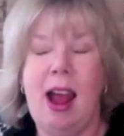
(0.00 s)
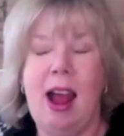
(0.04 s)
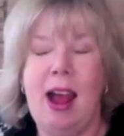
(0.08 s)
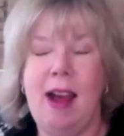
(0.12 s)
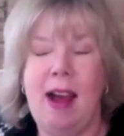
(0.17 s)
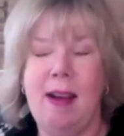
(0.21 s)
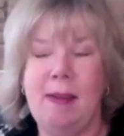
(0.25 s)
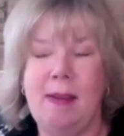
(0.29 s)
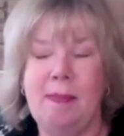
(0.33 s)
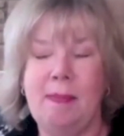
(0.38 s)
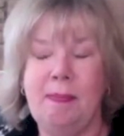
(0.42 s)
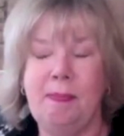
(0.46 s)

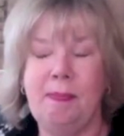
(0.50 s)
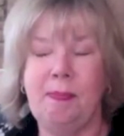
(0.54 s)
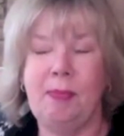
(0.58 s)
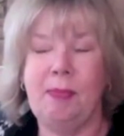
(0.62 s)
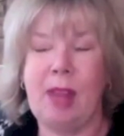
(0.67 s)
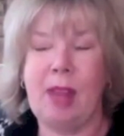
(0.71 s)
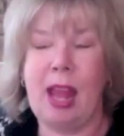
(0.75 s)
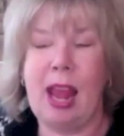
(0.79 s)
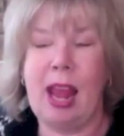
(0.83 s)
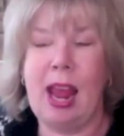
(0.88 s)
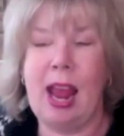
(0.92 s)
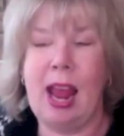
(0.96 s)
and
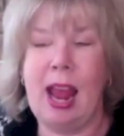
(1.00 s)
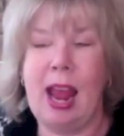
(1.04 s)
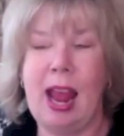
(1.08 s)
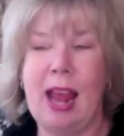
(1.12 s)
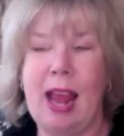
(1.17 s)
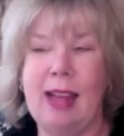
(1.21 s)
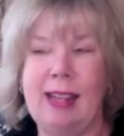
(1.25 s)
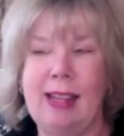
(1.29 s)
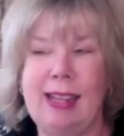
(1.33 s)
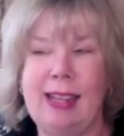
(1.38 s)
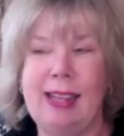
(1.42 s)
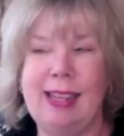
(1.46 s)

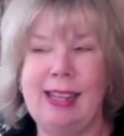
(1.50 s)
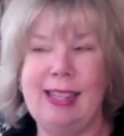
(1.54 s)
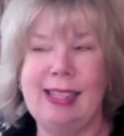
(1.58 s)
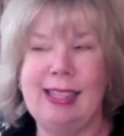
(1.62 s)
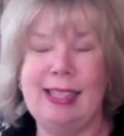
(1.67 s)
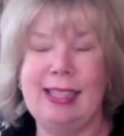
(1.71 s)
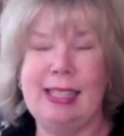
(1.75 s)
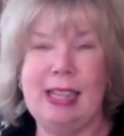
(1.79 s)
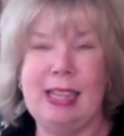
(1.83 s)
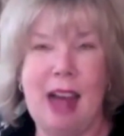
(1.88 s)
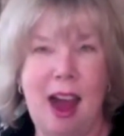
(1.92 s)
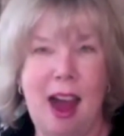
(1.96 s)
it
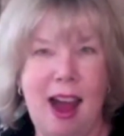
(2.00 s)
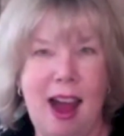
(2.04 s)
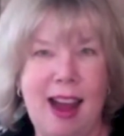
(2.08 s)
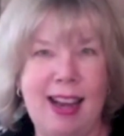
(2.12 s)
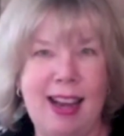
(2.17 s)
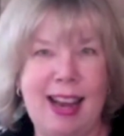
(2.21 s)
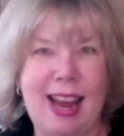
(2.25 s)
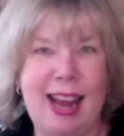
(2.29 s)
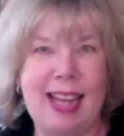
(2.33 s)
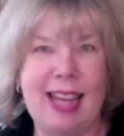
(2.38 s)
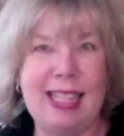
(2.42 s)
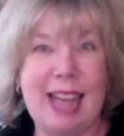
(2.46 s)
is not
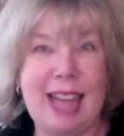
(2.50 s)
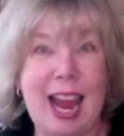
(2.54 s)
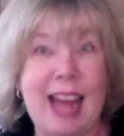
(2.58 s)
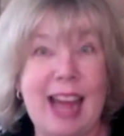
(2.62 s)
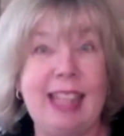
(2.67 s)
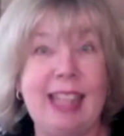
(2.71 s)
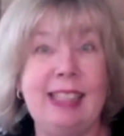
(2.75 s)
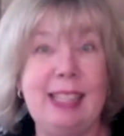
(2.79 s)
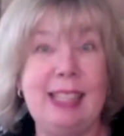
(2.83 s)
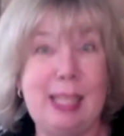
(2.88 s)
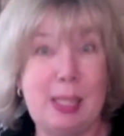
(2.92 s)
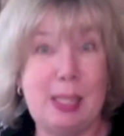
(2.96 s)
a
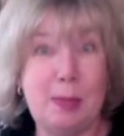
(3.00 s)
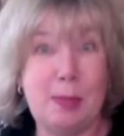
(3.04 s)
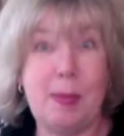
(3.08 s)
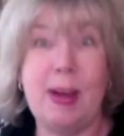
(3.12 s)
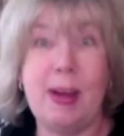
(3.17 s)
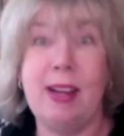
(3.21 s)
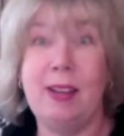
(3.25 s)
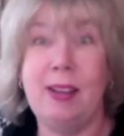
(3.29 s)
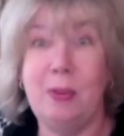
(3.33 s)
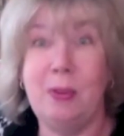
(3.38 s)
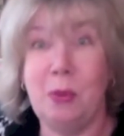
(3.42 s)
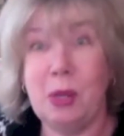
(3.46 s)
tightly
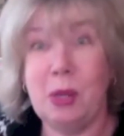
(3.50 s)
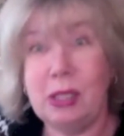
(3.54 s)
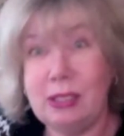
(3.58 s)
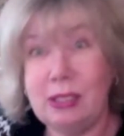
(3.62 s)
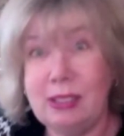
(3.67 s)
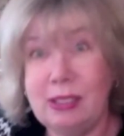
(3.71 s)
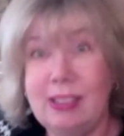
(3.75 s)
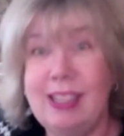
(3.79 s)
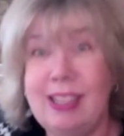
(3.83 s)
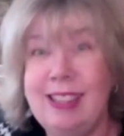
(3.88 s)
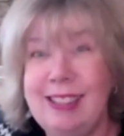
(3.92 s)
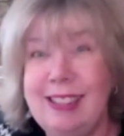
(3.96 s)
spun wool